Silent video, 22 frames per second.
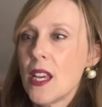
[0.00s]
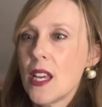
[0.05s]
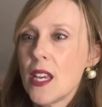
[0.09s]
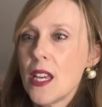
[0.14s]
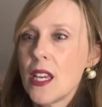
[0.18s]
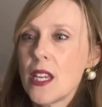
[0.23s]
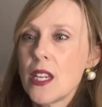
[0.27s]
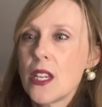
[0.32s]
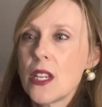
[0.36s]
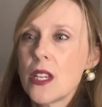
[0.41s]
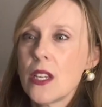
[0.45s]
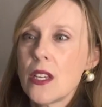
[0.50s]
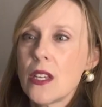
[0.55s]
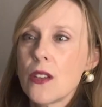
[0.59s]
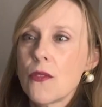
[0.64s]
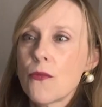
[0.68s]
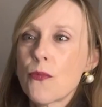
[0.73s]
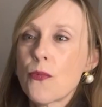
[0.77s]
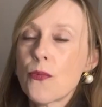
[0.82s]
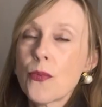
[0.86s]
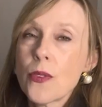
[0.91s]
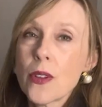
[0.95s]
It
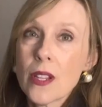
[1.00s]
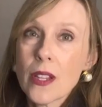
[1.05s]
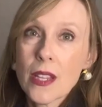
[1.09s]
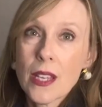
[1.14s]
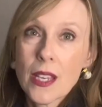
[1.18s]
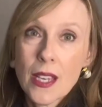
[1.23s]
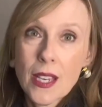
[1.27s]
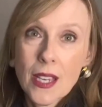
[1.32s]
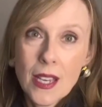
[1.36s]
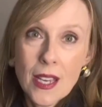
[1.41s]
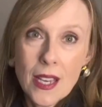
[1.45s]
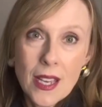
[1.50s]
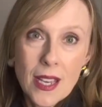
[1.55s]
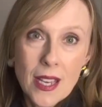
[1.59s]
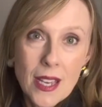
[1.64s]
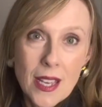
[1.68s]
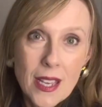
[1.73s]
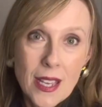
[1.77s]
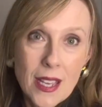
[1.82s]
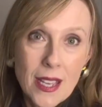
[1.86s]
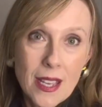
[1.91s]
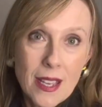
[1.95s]
really
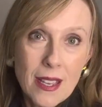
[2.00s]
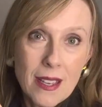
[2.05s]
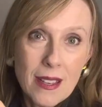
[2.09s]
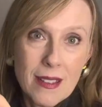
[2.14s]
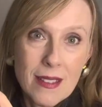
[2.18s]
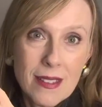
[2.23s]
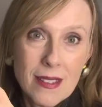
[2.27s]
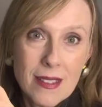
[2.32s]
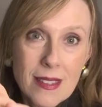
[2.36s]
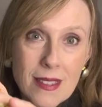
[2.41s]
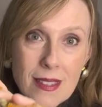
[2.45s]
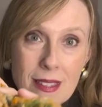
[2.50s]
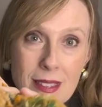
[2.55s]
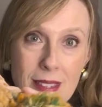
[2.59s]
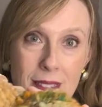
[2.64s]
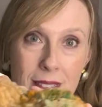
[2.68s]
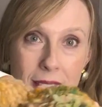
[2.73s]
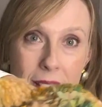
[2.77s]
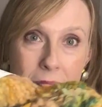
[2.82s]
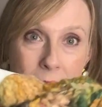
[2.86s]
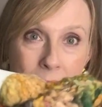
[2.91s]
is,